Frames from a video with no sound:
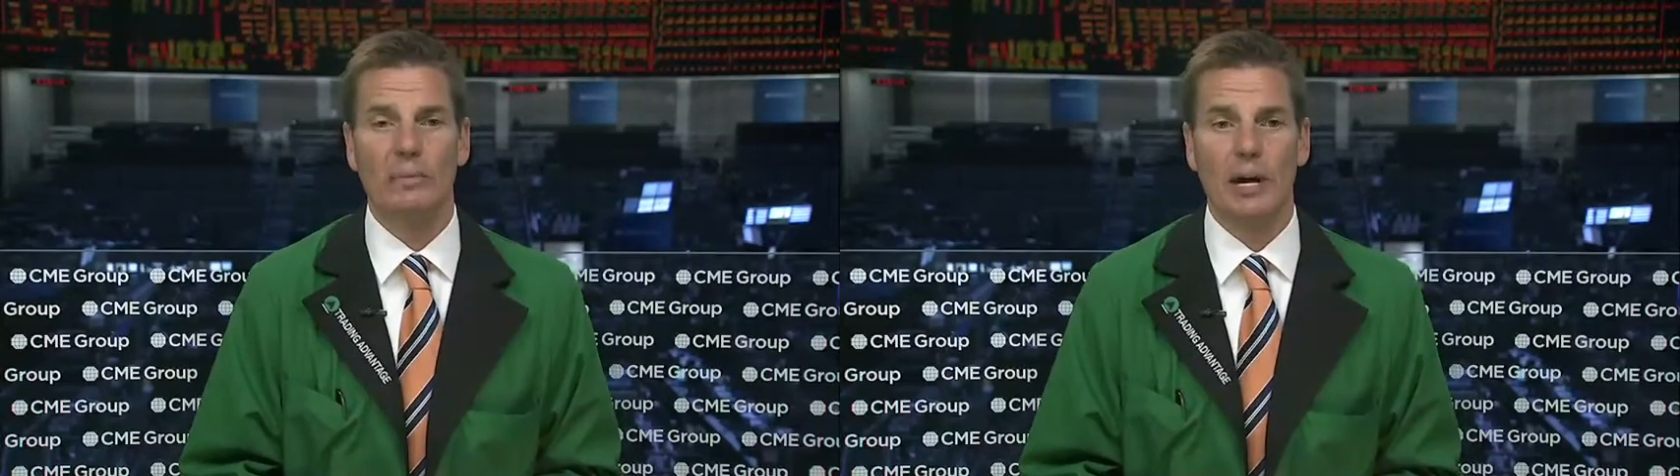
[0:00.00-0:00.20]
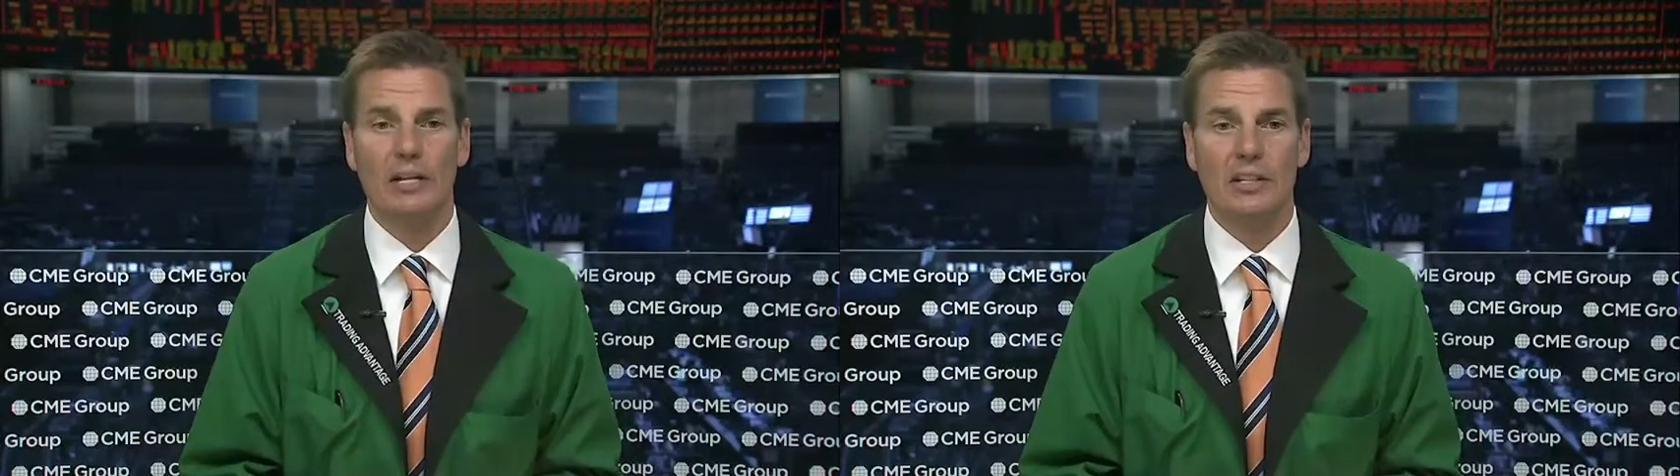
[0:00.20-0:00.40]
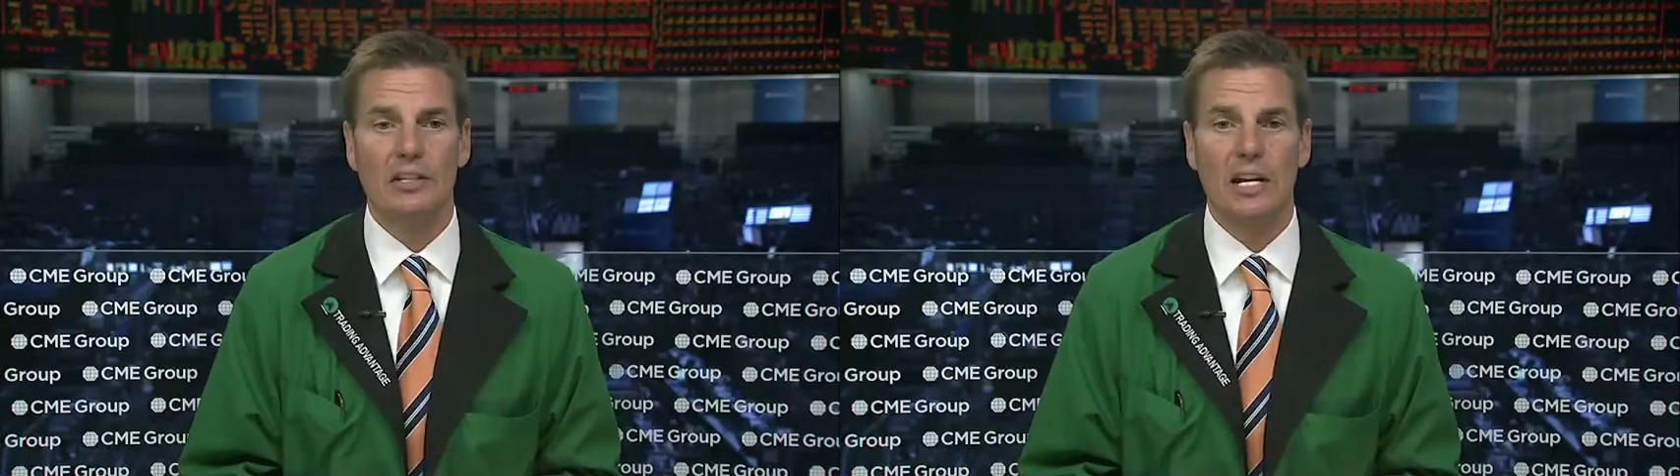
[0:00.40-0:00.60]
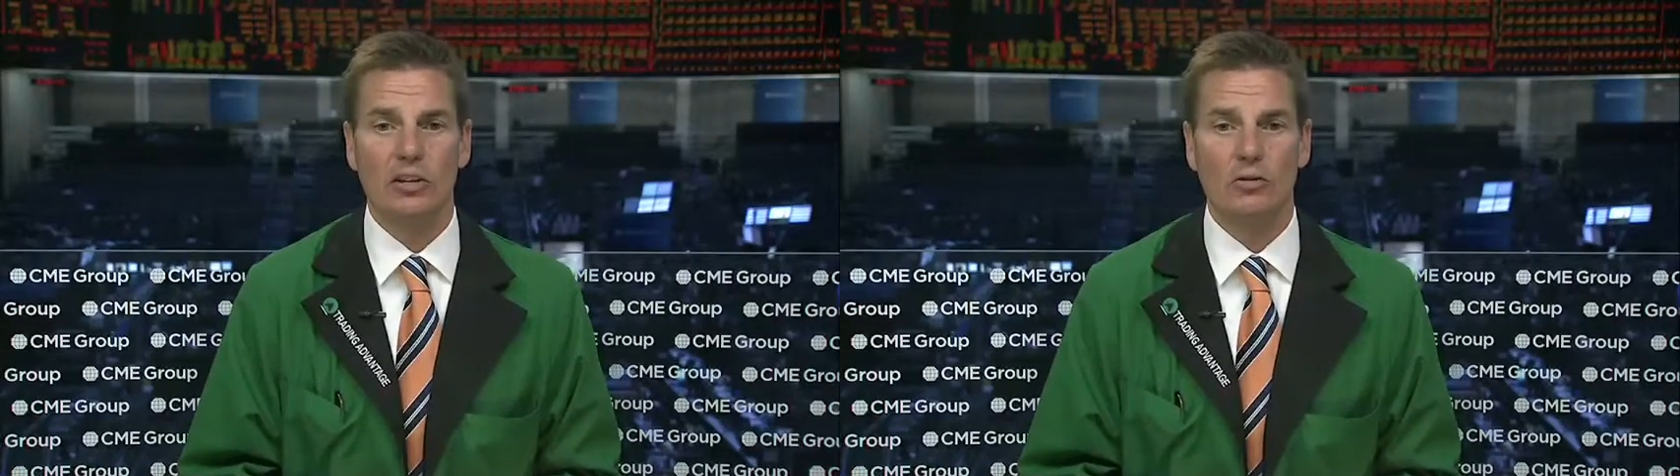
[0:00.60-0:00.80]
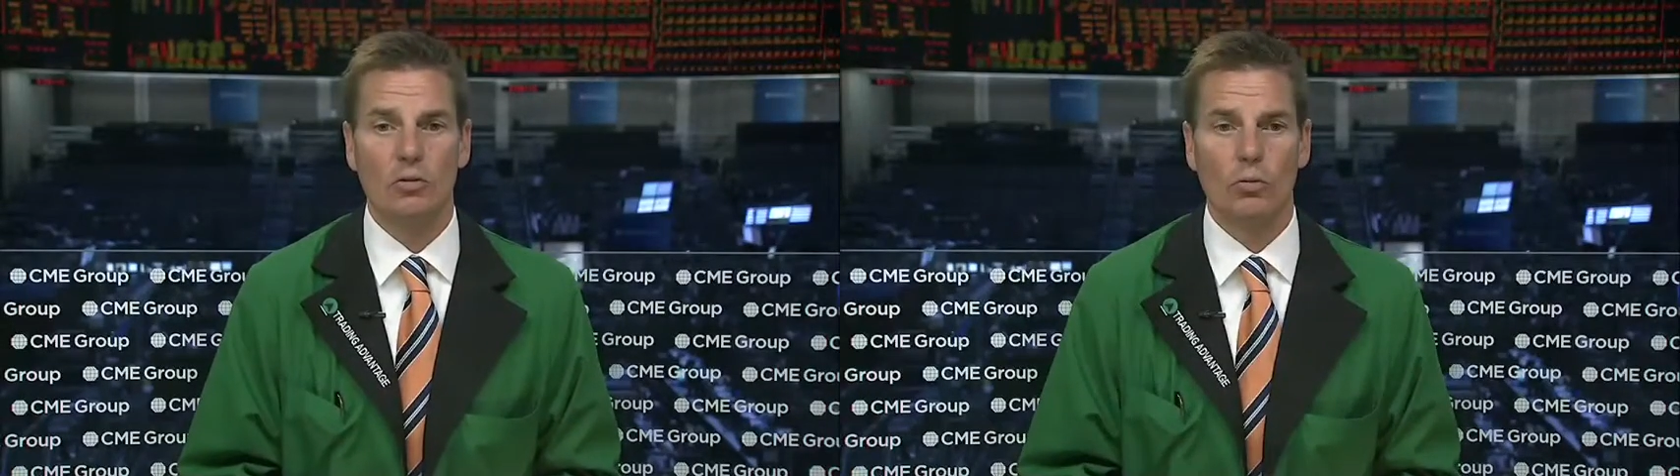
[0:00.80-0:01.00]
basis in
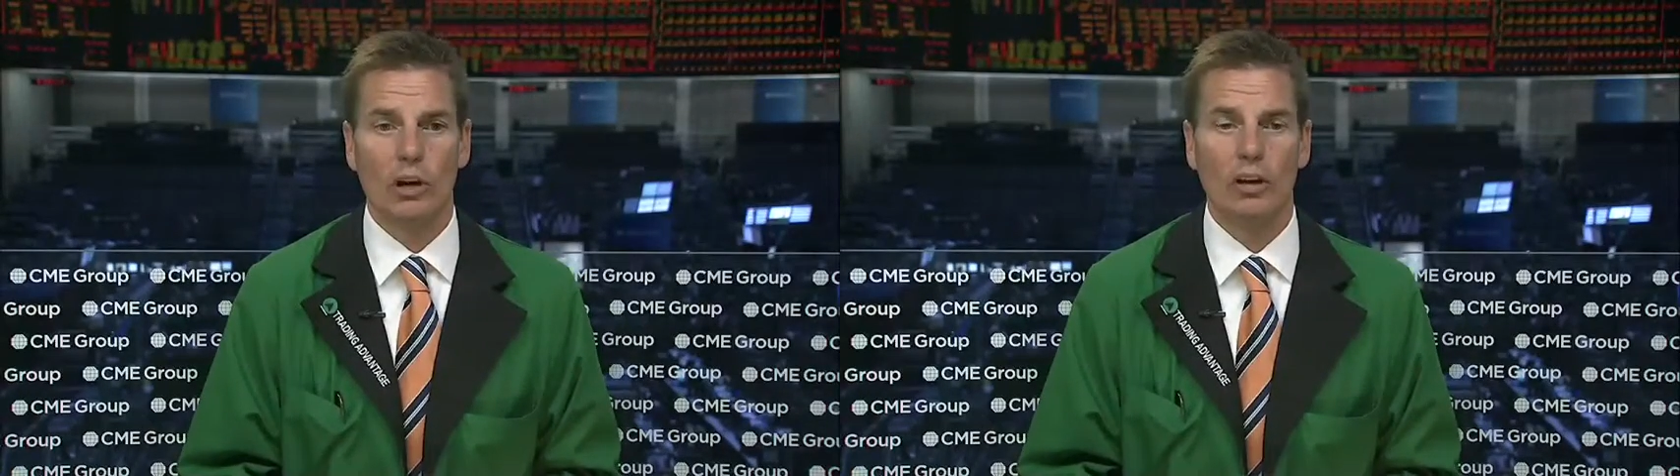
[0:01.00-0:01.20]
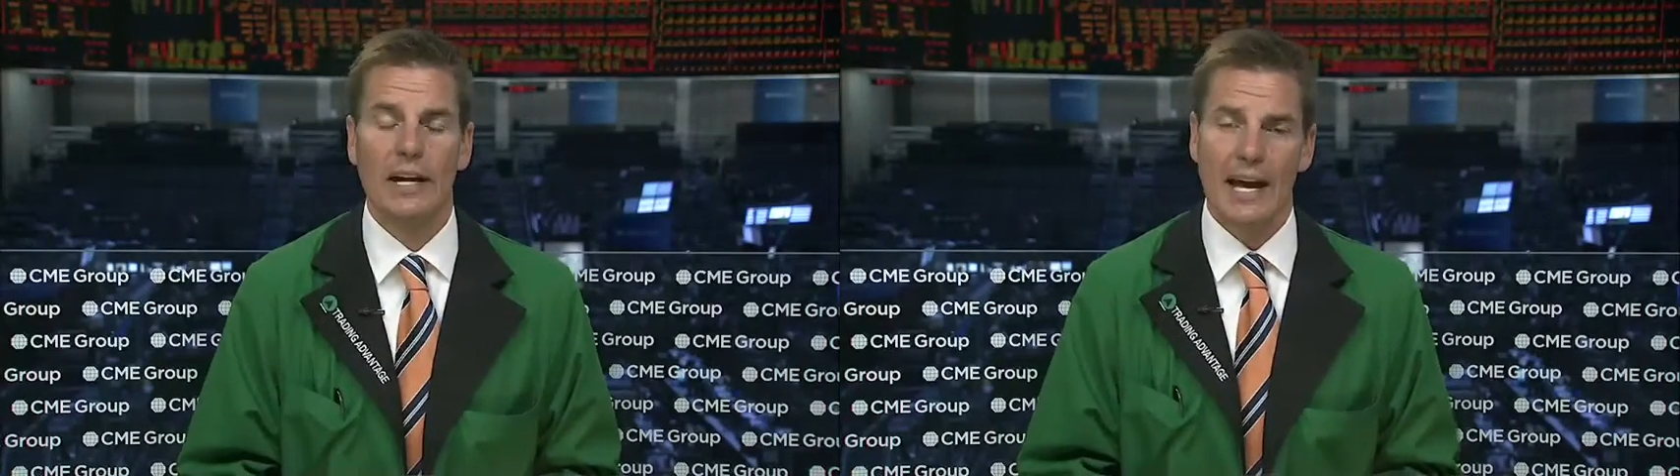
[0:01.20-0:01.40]
crude oil.